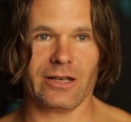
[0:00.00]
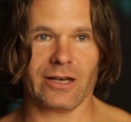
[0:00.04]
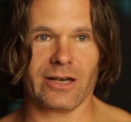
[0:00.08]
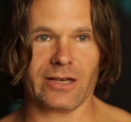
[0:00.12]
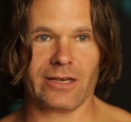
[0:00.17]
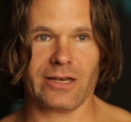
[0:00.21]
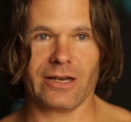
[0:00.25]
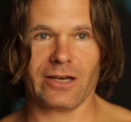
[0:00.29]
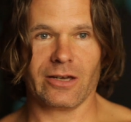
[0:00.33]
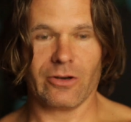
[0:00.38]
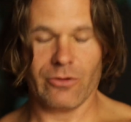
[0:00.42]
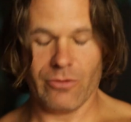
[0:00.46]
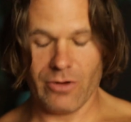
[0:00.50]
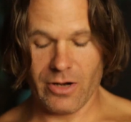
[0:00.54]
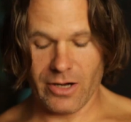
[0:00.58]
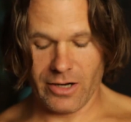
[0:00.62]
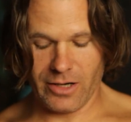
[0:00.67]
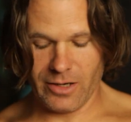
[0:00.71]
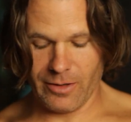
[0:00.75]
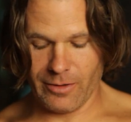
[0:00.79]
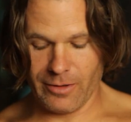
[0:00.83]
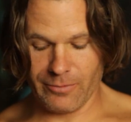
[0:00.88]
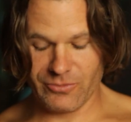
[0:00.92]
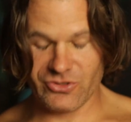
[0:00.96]
I can't go on,
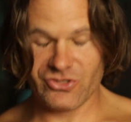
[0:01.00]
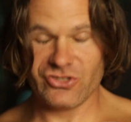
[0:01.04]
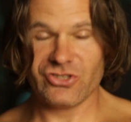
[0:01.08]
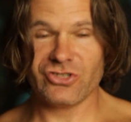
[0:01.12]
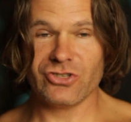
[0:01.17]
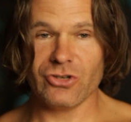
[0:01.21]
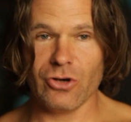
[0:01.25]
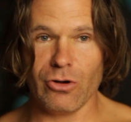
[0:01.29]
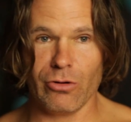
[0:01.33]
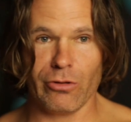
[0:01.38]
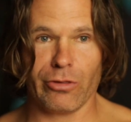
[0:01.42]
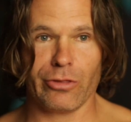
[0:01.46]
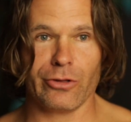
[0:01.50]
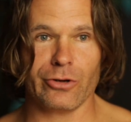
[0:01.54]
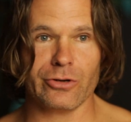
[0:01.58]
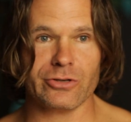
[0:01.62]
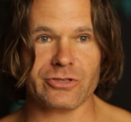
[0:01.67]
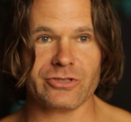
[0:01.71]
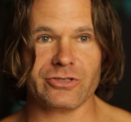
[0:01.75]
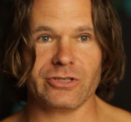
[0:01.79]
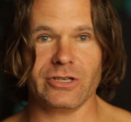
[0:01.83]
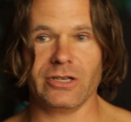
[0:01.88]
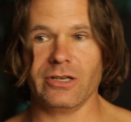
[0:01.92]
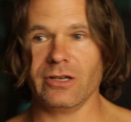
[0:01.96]
and I'm so
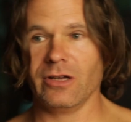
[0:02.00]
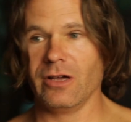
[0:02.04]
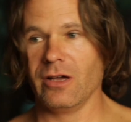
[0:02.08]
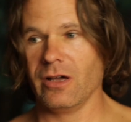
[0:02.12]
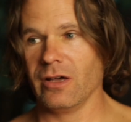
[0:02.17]
thirsty.